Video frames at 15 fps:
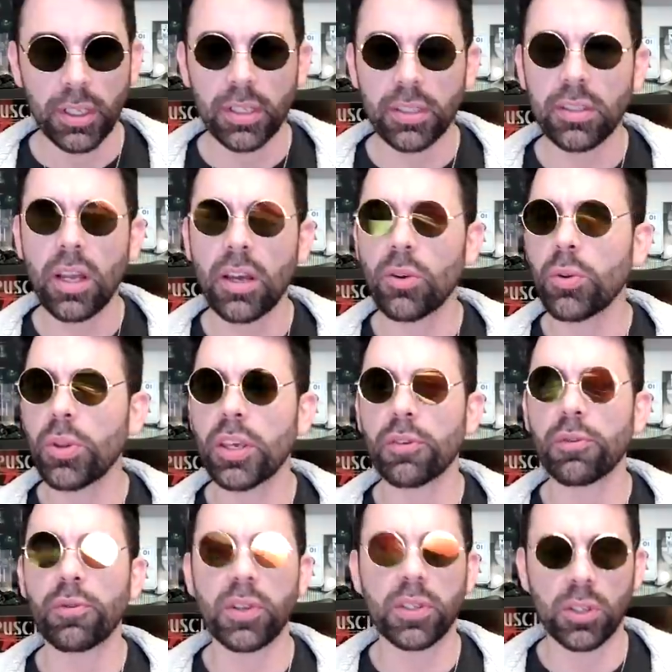is not only a
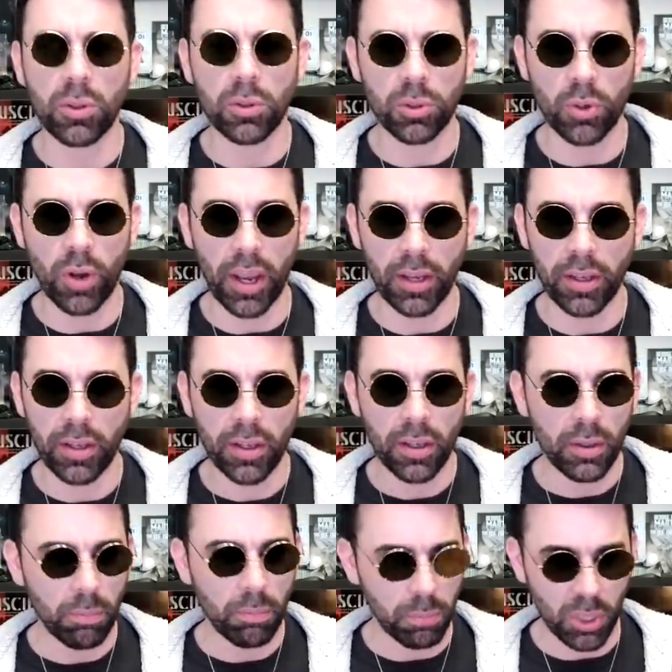physical trek,
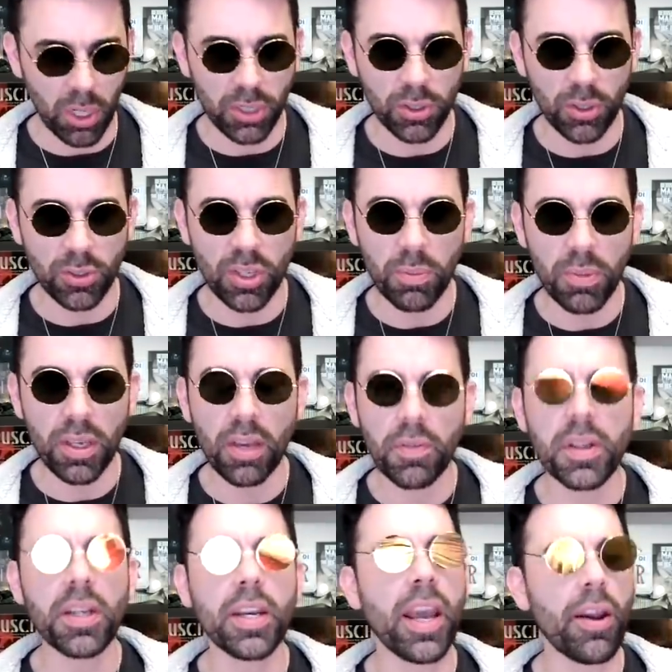but also something of
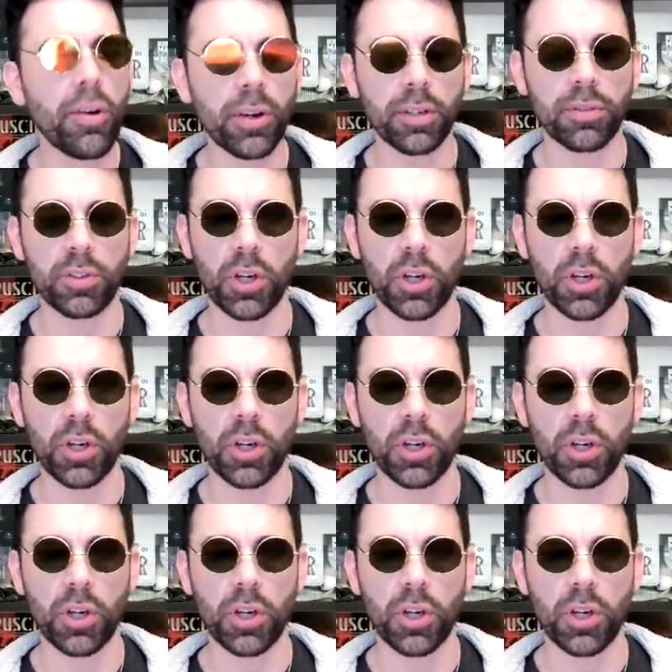a narrative